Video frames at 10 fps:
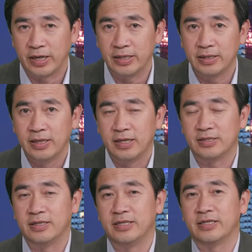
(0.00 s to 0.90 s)
right?
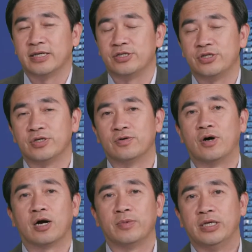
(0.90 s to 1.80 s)
He's leading a single
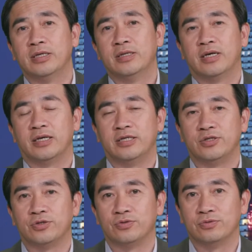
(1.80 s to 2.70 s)
army and
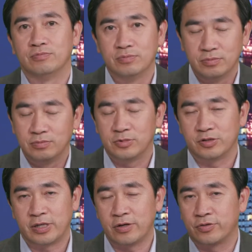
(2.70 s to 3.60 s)
into the
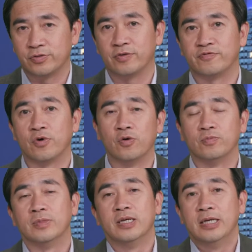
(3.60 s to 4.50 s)
territory of Rome.
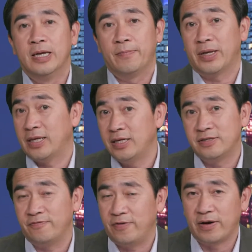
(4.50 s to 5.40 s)
But
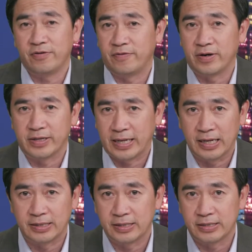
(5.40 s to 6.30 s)
he's very, very
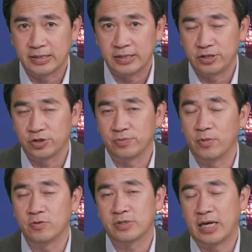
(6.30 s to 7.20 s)
talented. He's just
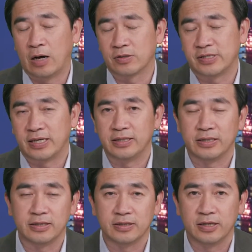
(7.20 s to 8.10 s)
most
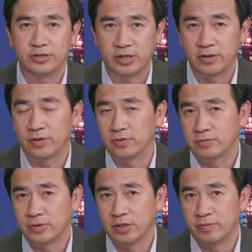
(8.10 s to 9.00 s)
outstanding
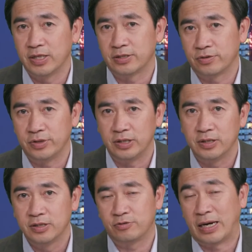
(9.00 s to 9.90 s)
general, military
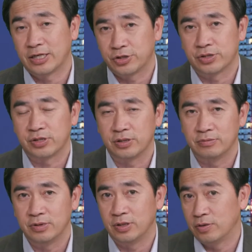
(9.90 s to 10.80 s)
strategist
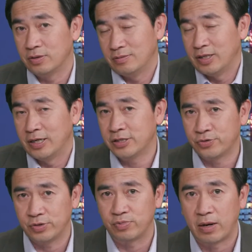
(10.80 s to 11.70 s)
in
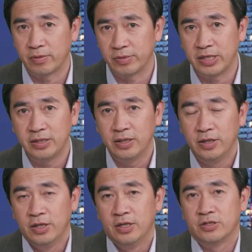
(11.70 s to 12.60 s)
history probably.
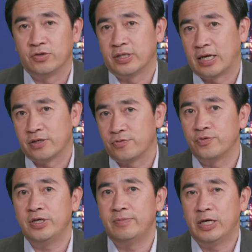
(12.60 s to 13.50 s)
So he got
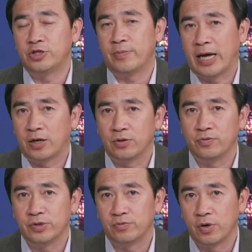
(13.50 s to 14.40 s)
3 major
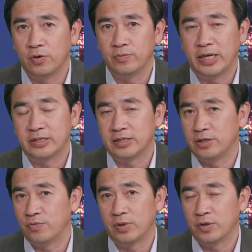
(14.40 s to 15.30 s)
battles with Rome, and
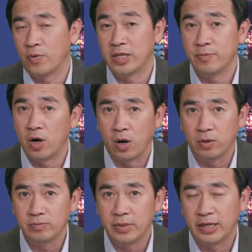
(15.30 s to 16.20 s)
he won them
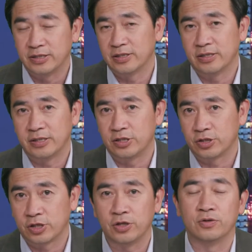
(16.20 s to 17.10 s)
all. And he
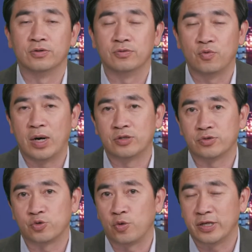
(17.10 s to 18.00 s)
just killed
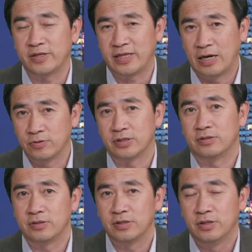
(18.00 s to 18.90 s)

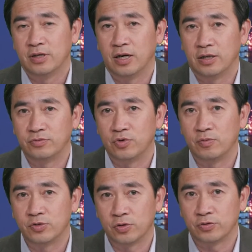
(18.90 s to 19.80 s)
120,000
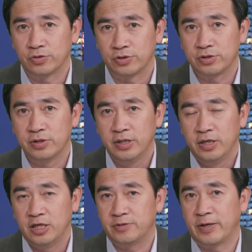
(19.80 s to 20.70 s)
Rome soldiers,
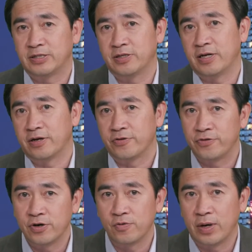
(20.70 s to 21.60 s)
especially on the
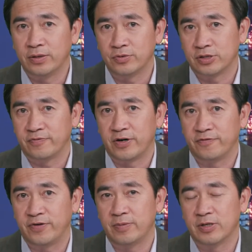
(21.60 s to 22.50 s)
3rd one, which is very
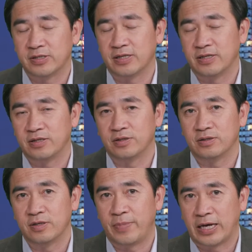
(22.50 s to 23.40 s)
famous,
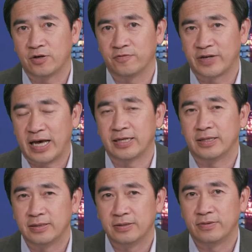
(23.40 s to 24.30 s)
the Battle of
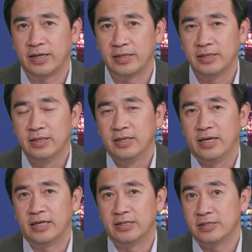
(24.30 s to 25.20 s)
Cannon, right?
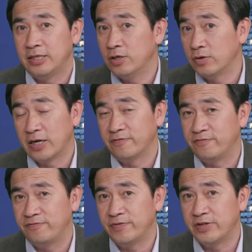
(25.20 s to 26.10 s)
And he only had
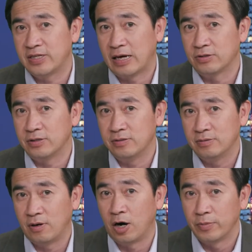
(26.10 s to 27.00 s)

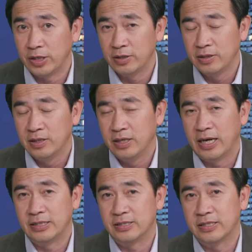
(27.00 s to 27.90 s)
50,000 army,
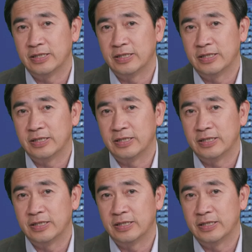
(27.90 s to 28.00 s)
and